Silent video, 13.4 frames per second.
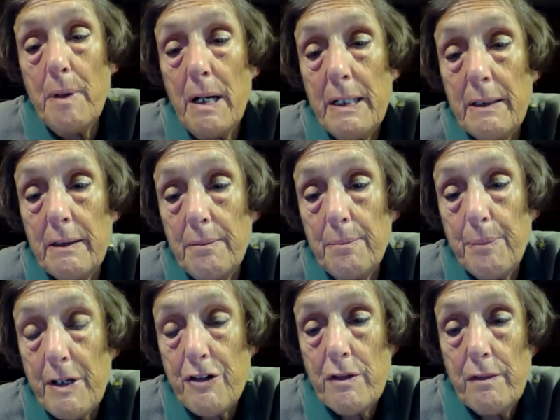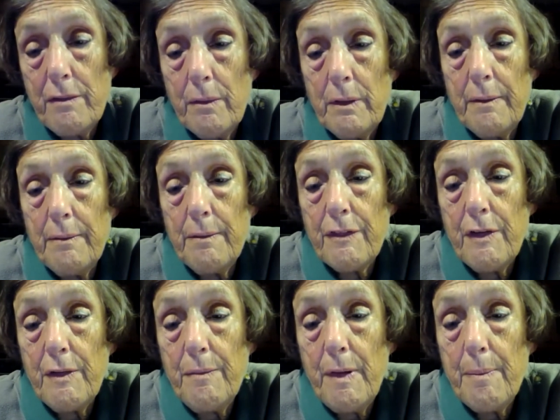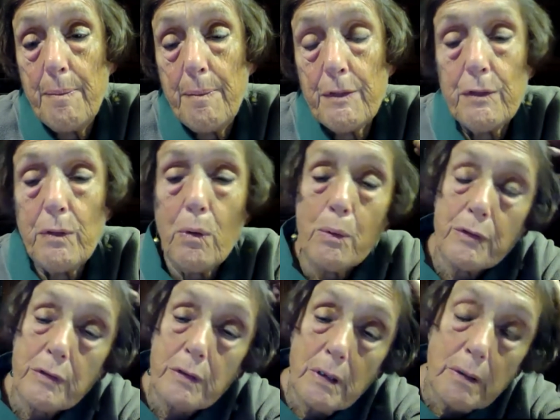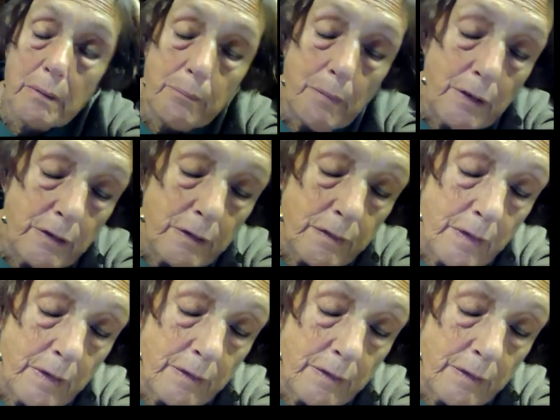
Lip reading: My impression from the talk that most